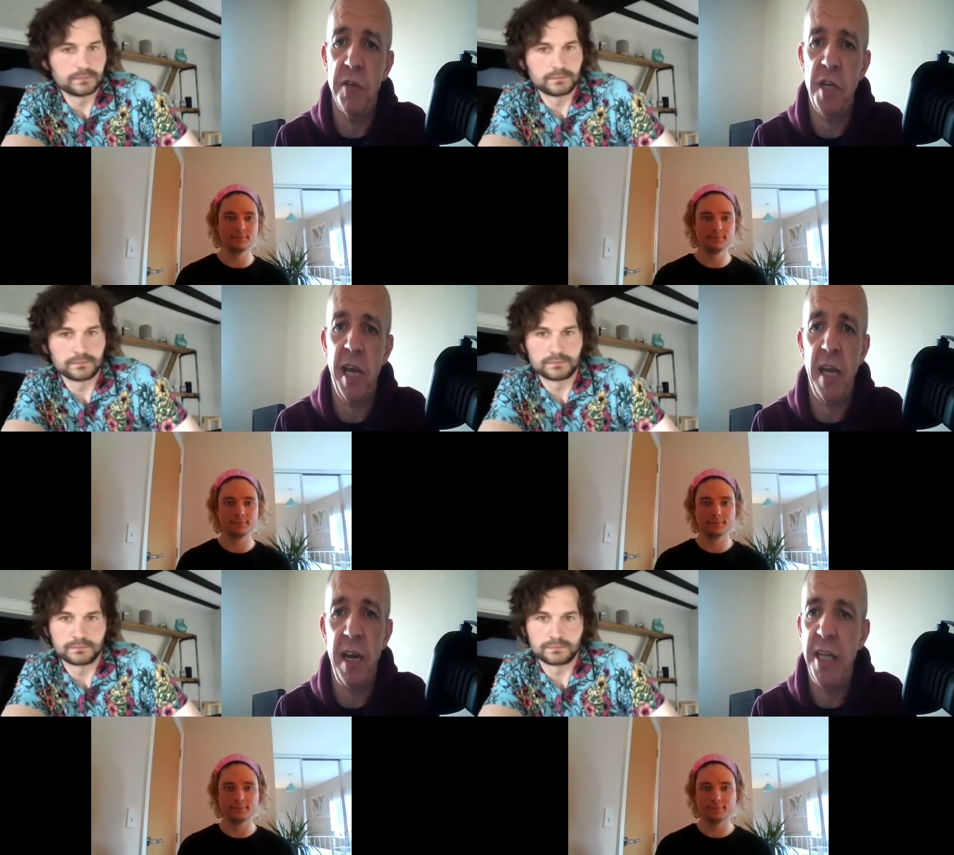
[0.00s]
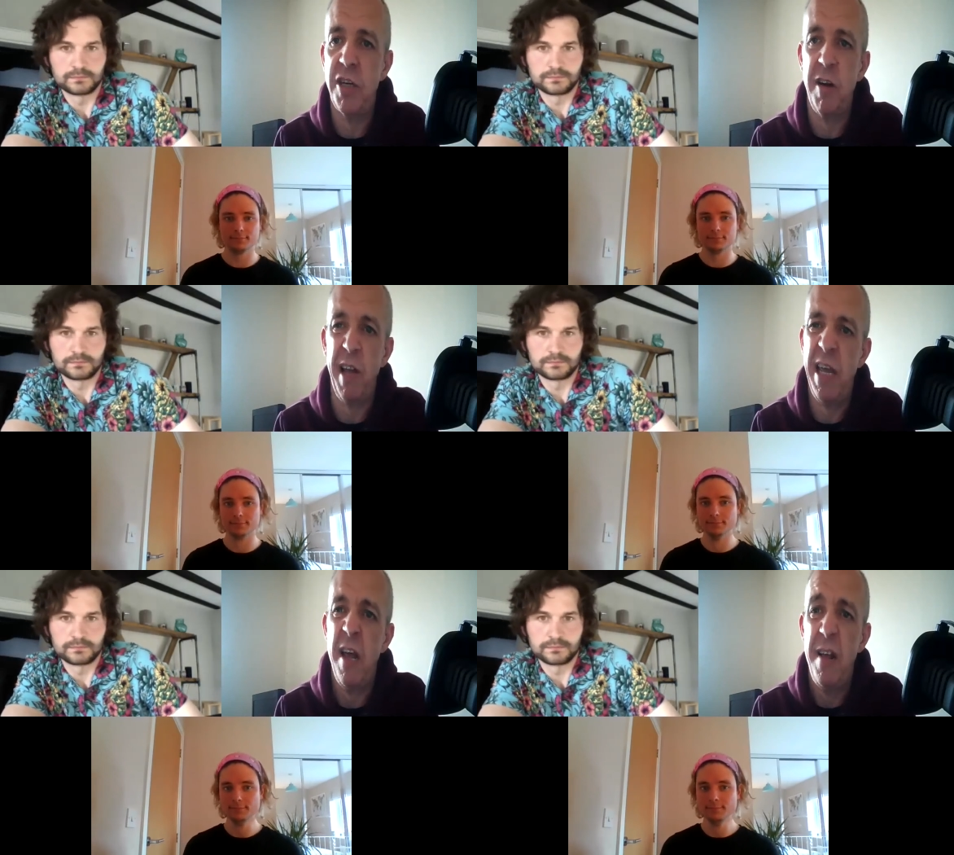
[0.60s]
Speaker 1: It'll take you
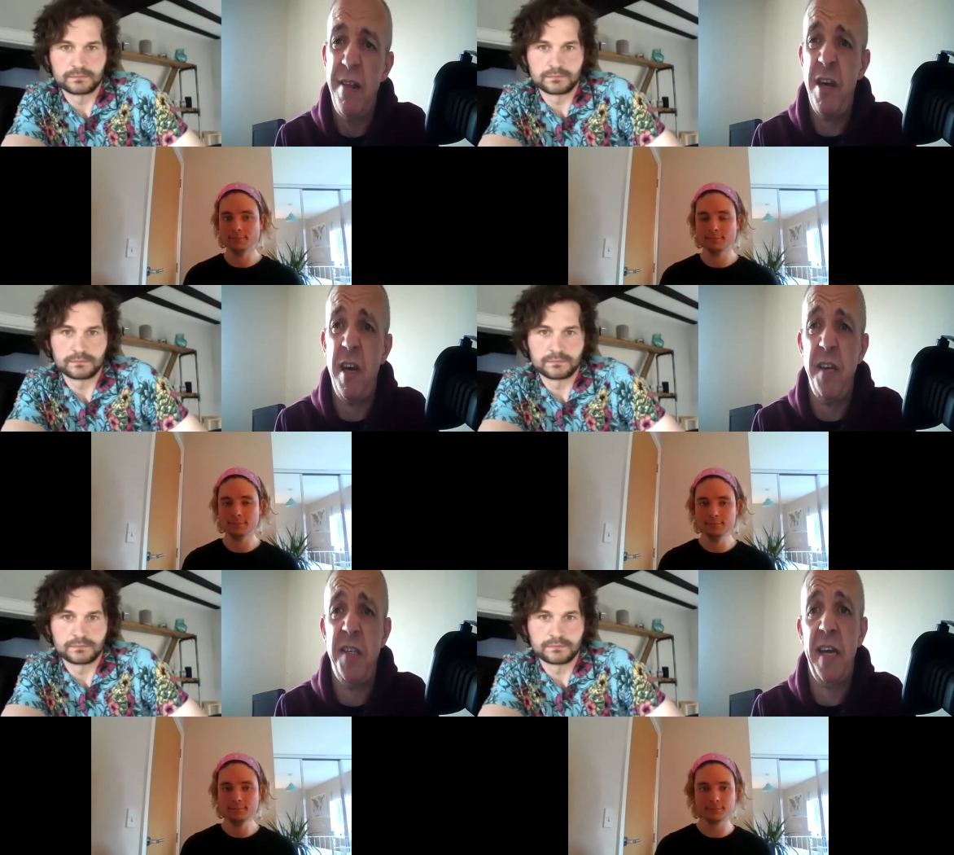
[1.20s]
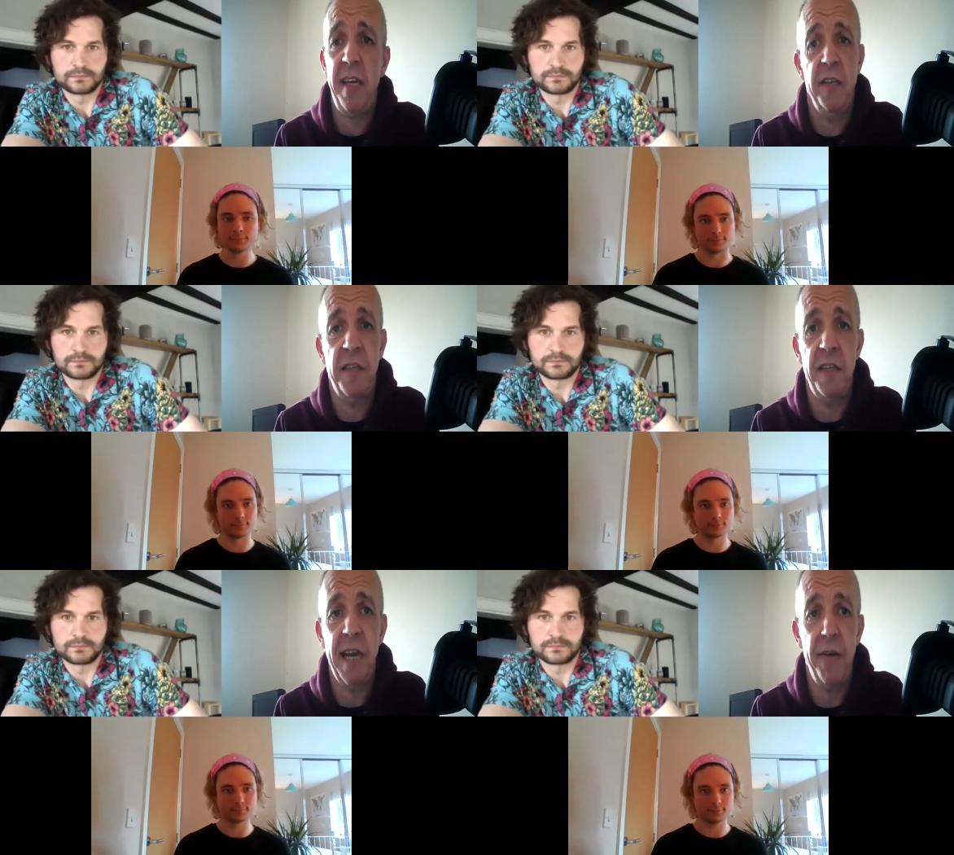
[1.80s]
literally 30 seconds
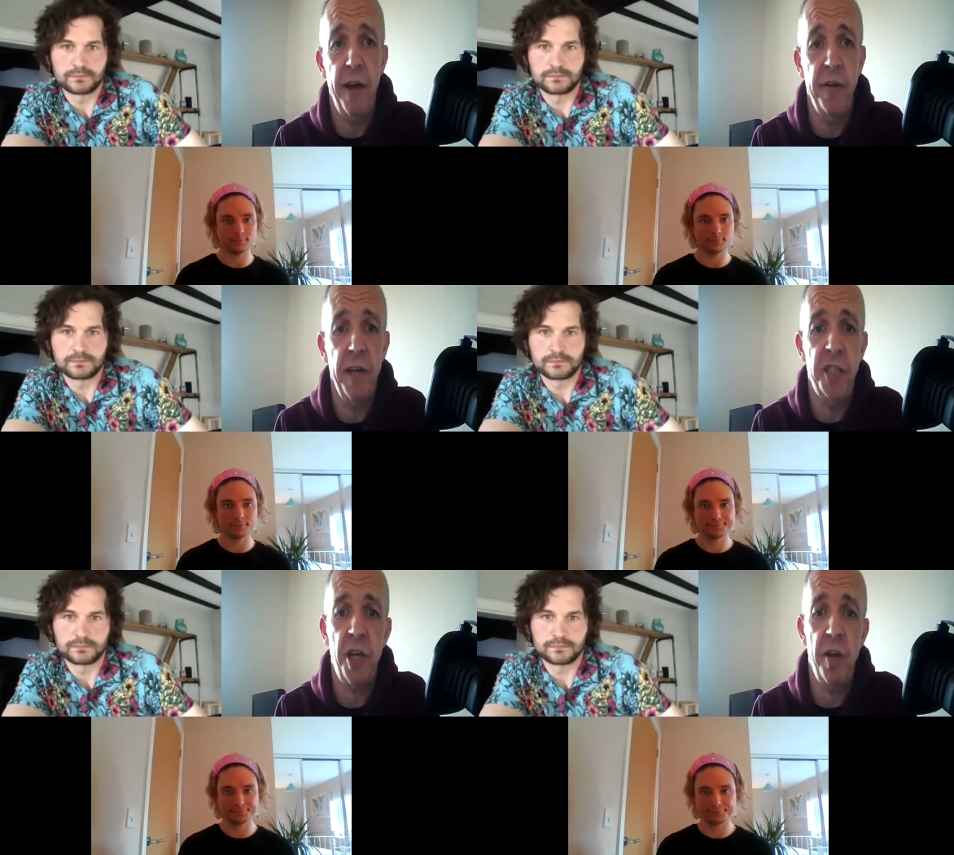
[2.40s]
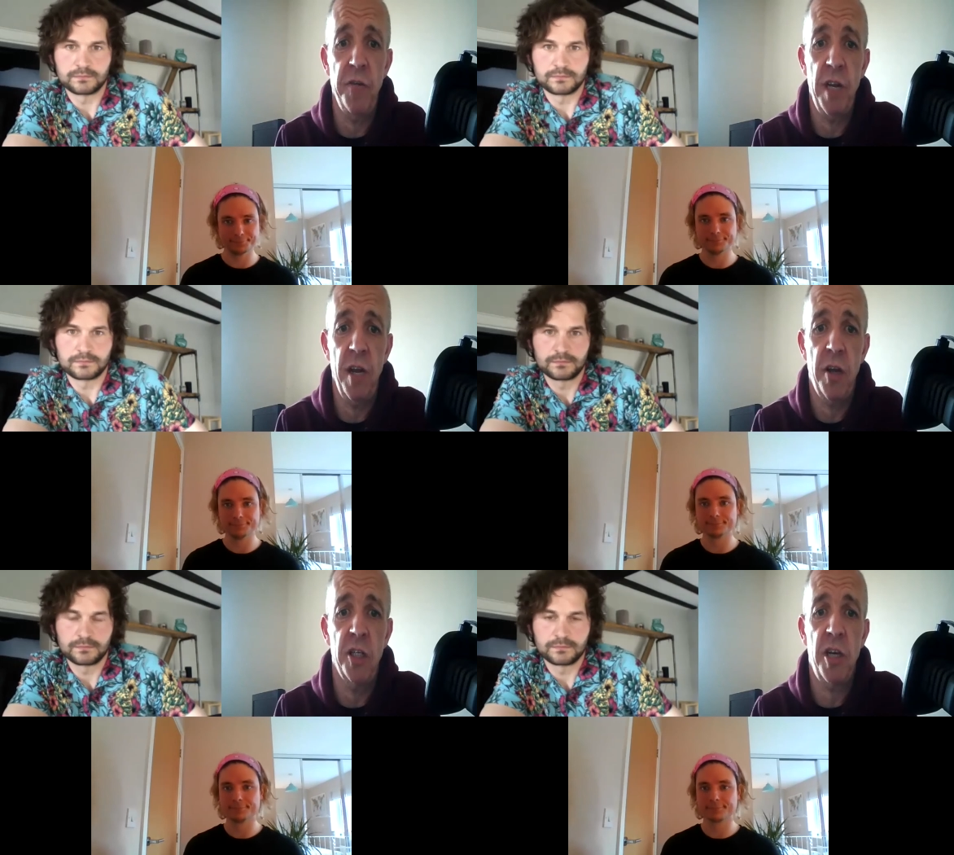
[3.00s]
to download their tunes and
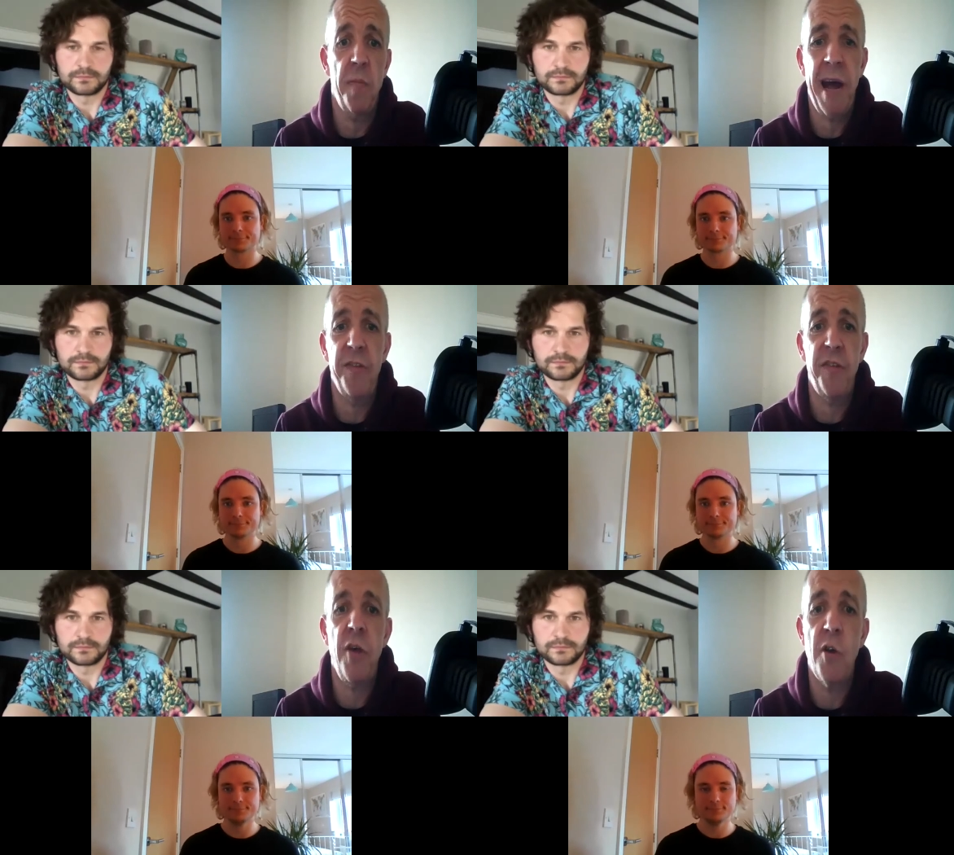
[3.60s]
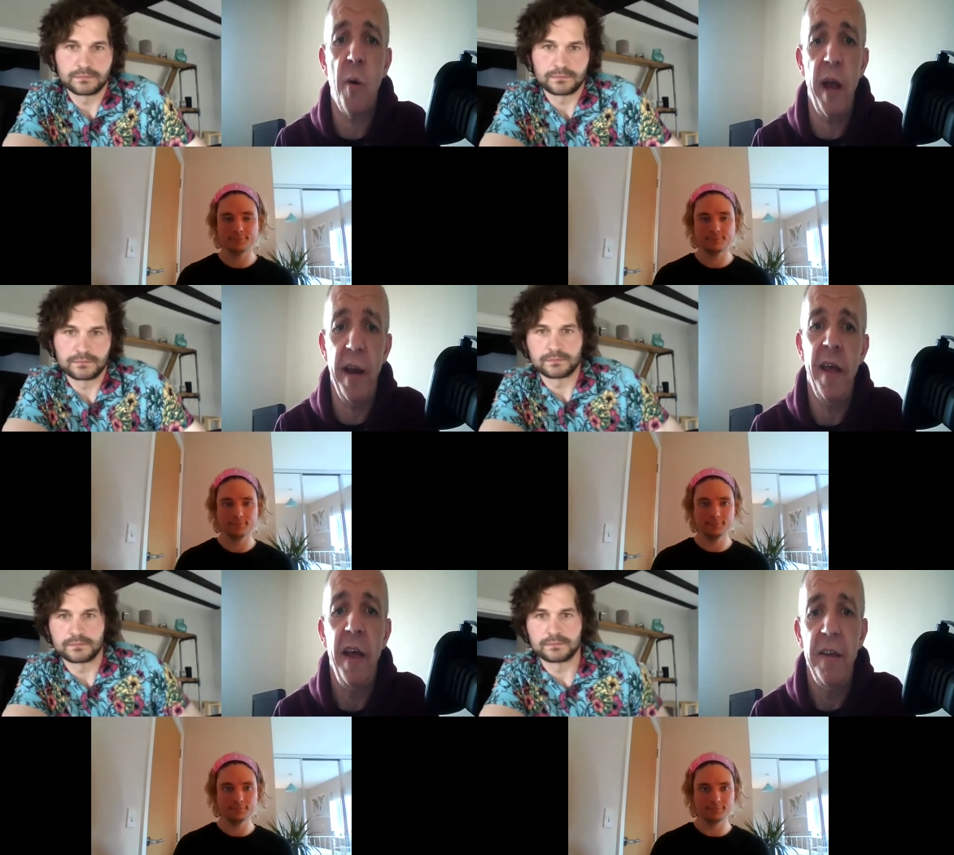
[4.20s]
it'll cost you about two quid.